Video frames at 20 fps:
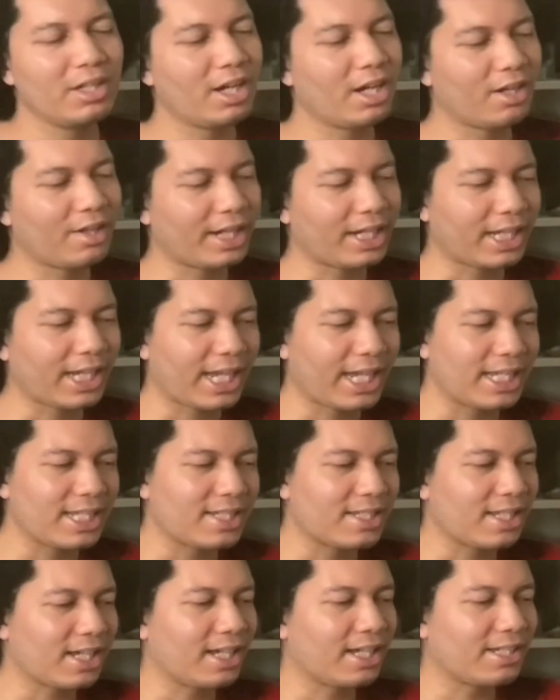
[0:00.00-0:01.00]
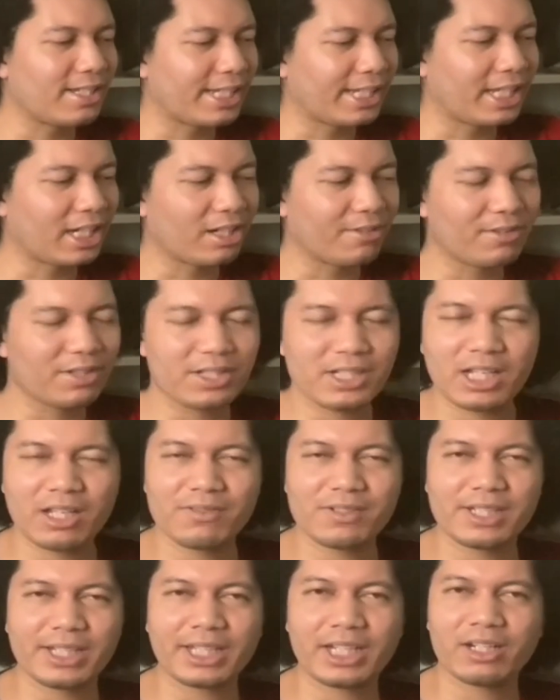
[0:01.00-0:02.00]
All right, guys, take care of
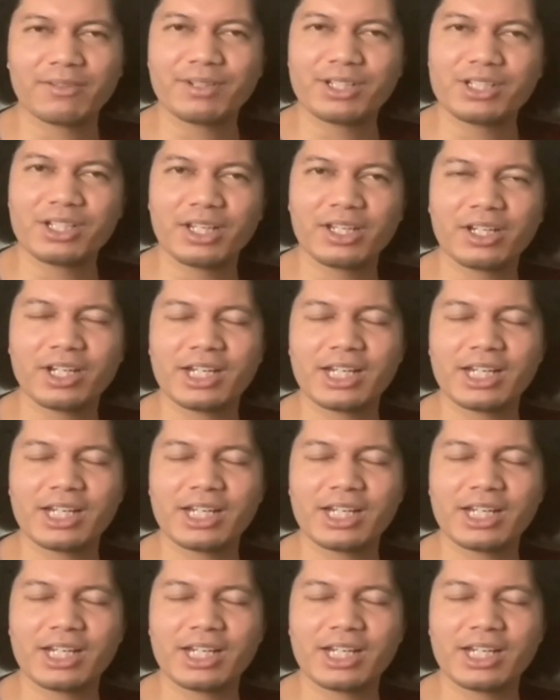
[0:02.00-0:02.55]
yourselves, take care of each other,